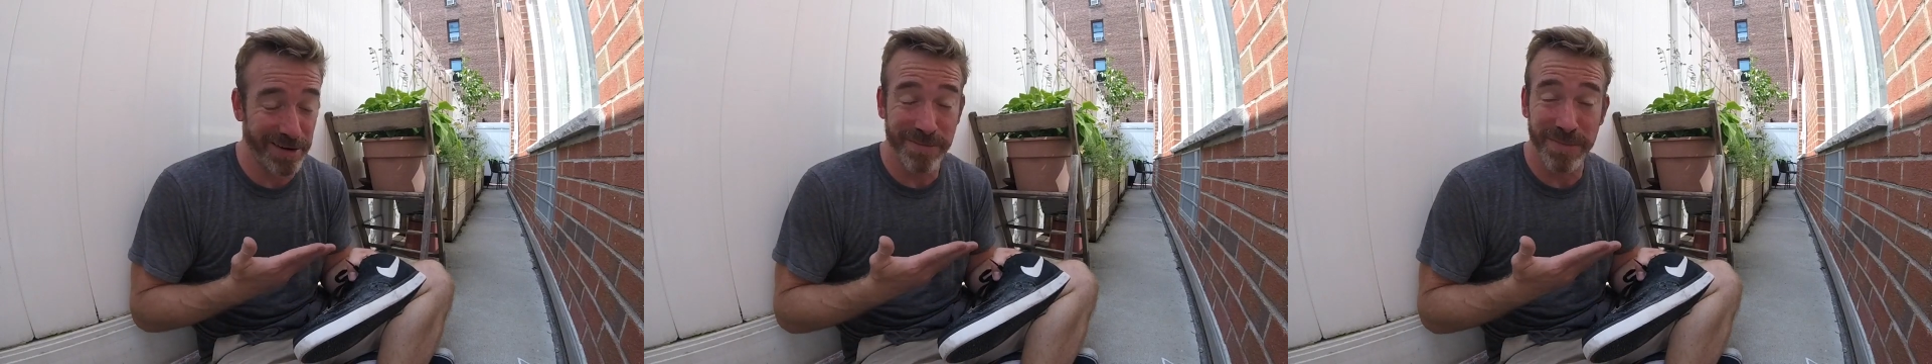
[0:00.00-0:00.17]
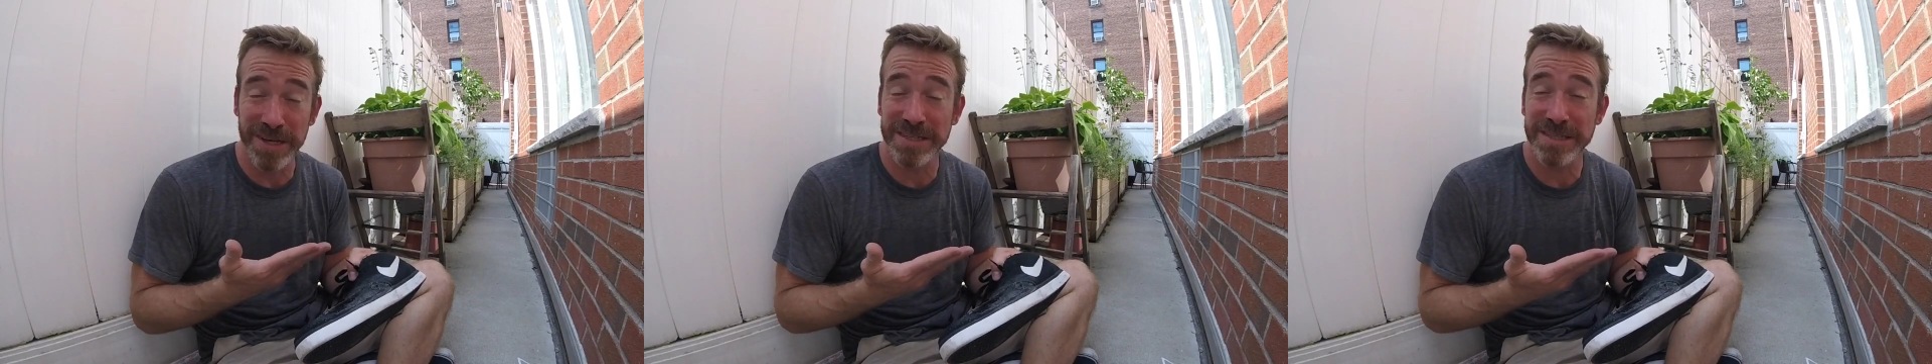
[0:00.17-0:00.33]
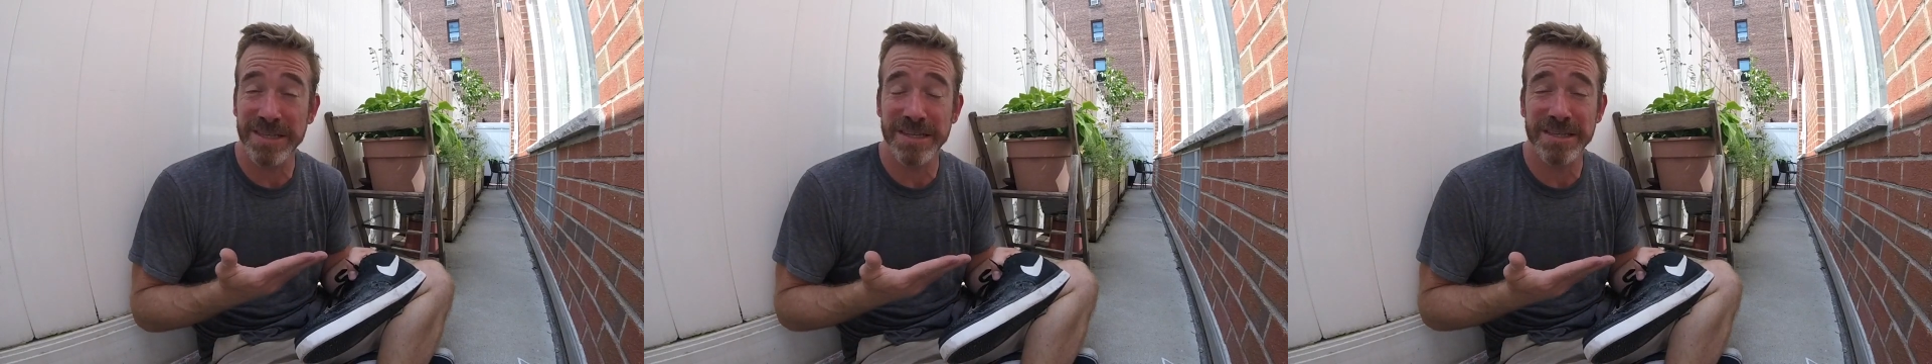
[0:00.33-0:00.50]

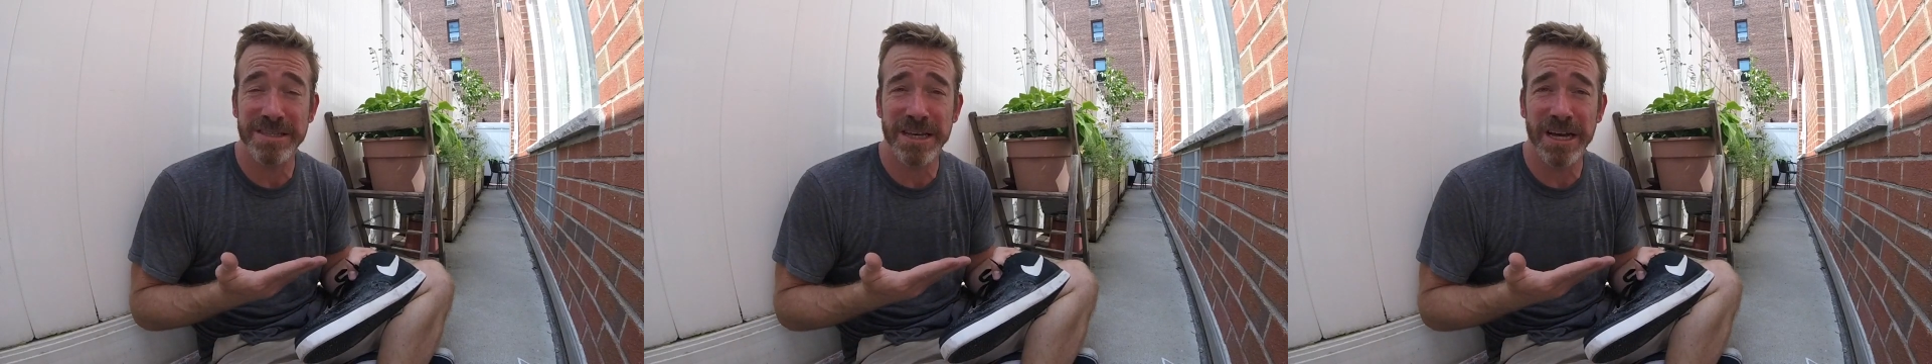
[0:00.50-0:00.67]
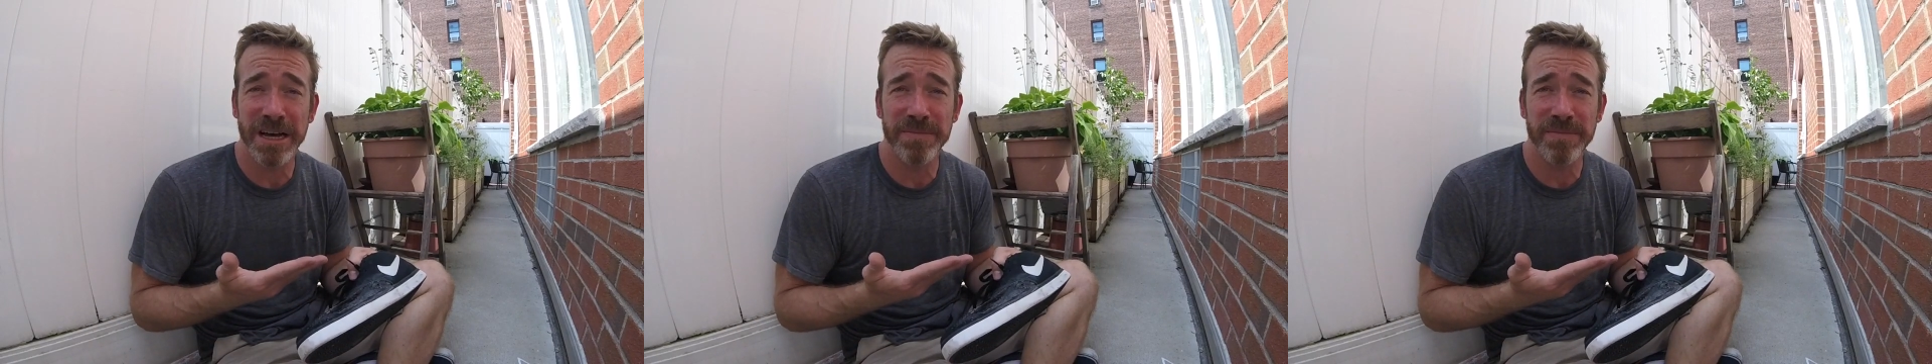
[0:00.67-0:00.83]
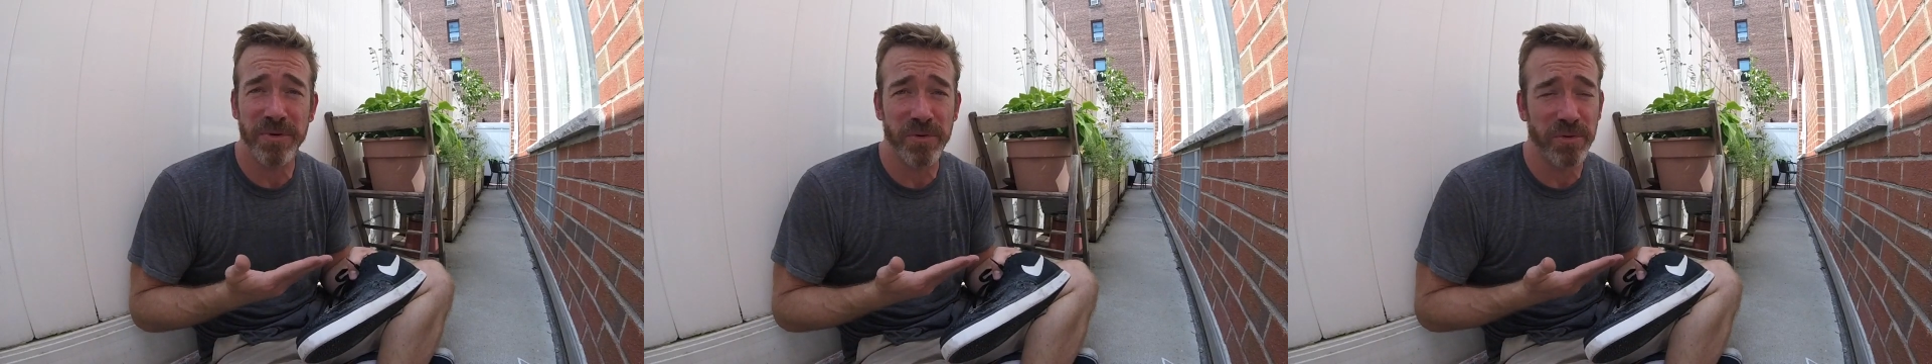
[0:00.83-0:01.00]
messed this
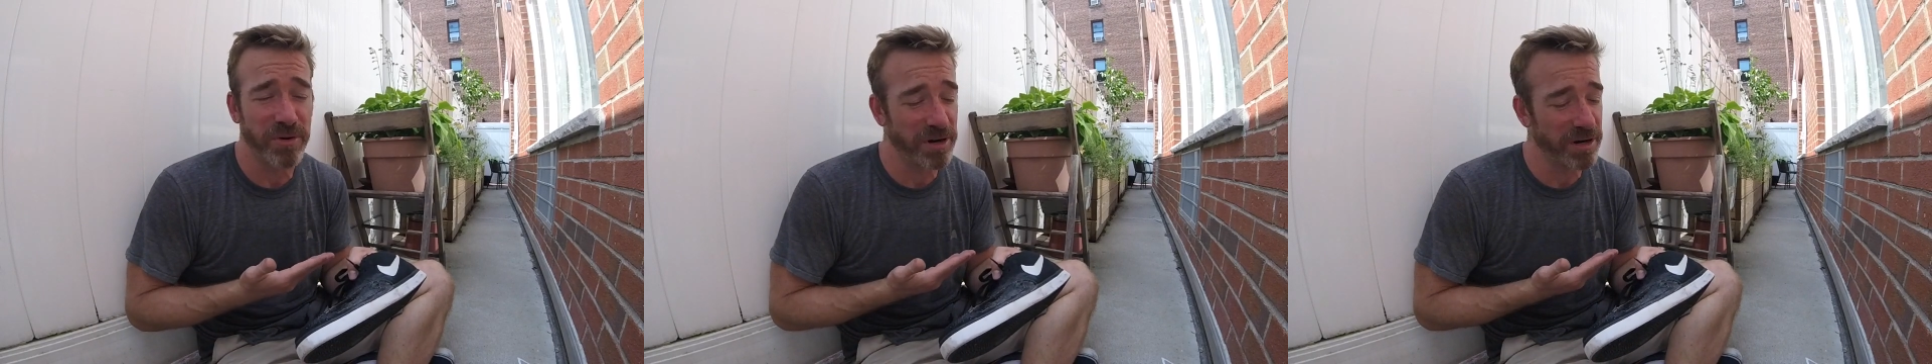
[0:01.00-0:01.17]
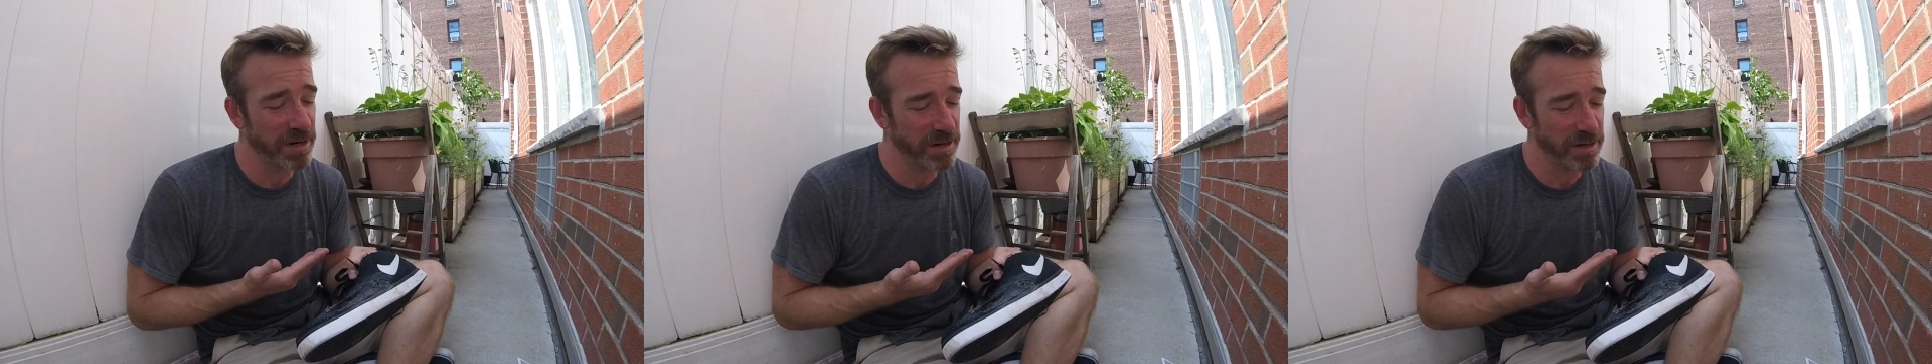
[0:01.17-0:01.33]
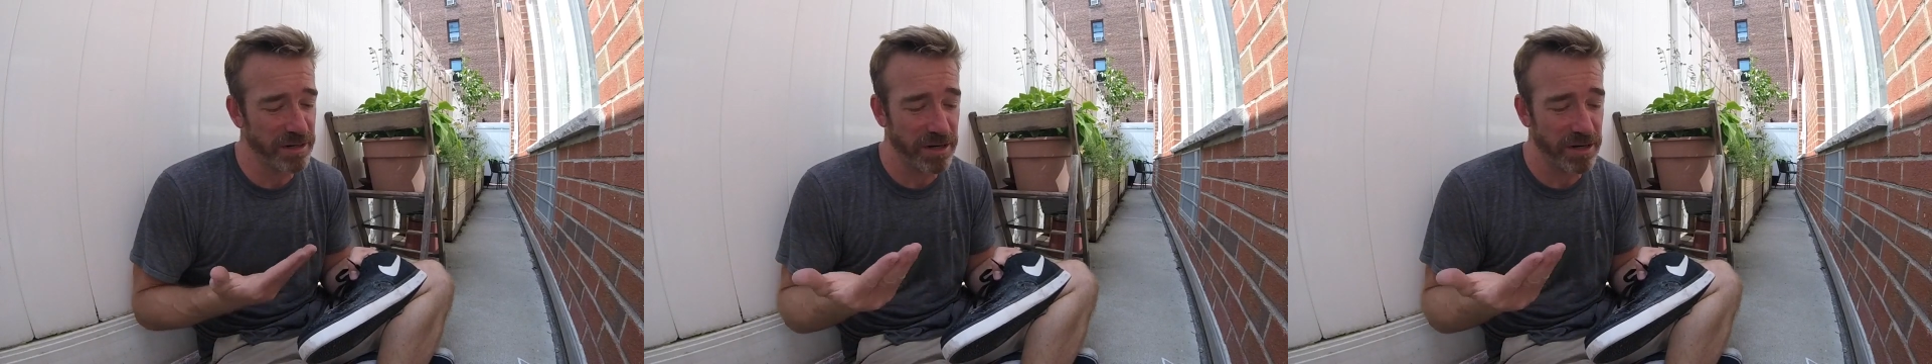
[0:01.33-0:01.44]
up, or,